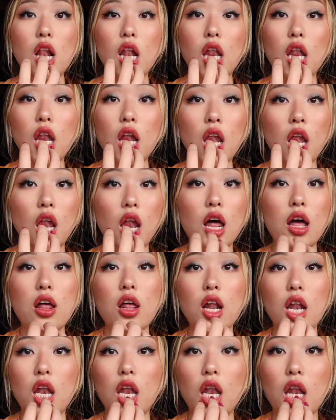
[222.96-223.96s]
Oh.
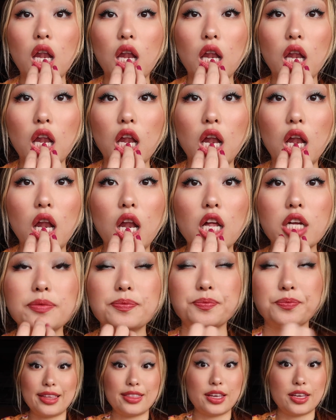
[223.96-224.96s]

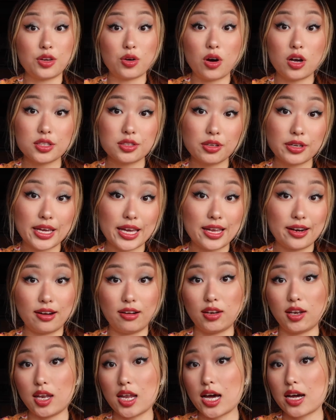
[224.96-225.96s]
And then you also get
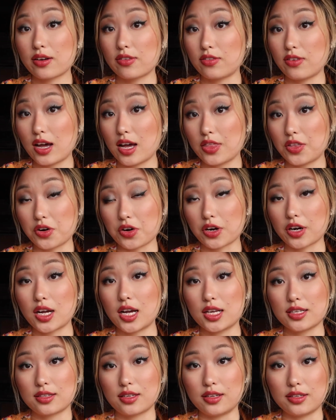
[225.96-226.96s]
a lot of other
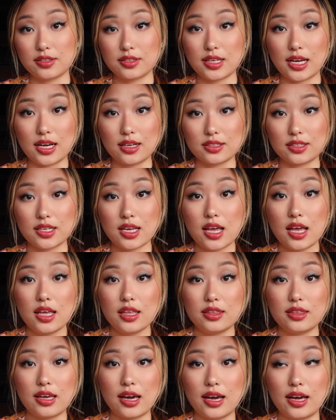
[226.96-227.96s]
consonant sounds
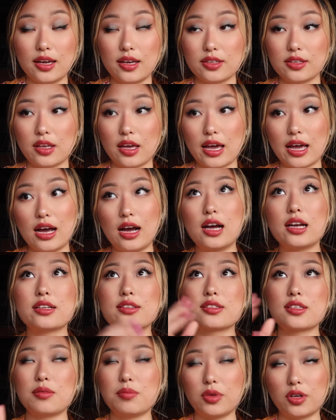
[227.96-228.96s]
that had
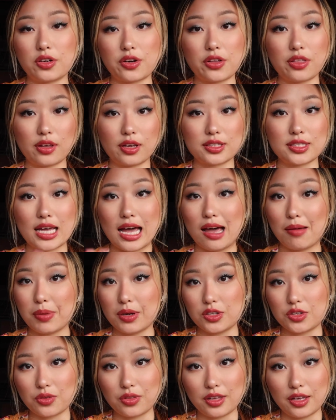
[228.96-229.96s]
similar things
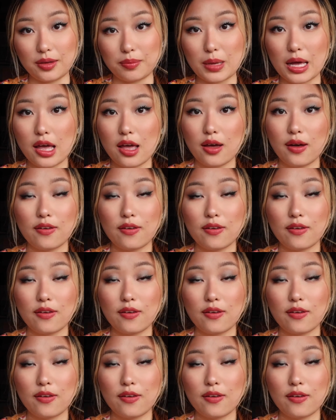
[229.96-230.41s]
happen to them.